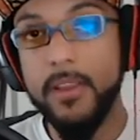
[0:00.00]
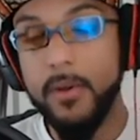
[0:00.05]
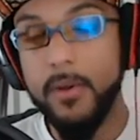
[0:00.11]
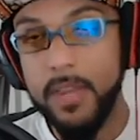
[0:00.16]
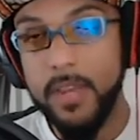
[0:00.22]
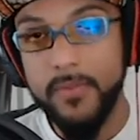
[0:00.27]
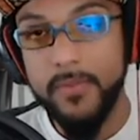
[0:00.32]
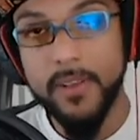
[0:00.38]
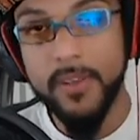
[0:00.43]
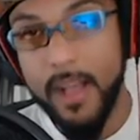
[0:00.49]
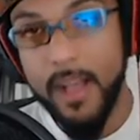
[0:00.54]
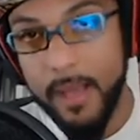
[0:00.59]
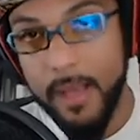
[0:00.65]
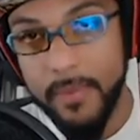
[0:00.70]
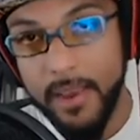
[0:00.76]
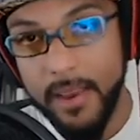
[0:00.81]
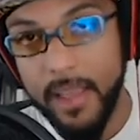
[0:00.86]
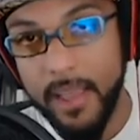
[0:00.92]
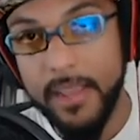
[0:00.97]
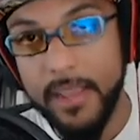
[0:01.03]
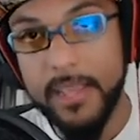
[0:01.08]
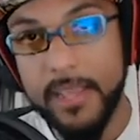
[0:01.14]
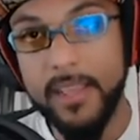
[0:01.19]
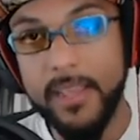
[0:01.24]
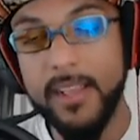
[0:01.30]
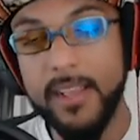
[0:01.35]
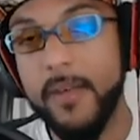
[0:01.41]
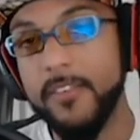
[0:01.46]
Leave a comment and get that
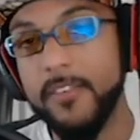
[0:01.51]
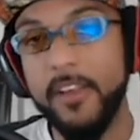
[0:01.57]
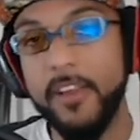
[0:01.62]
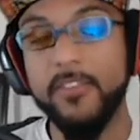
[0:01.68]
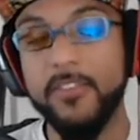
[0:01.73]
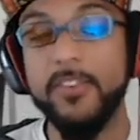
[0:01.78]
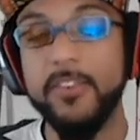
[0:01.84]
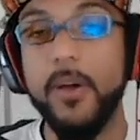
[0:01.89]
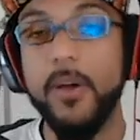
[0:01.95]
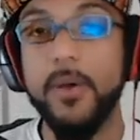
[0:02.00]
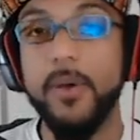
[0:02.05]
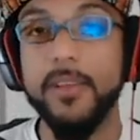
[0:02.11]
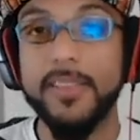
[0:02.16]
conversation going.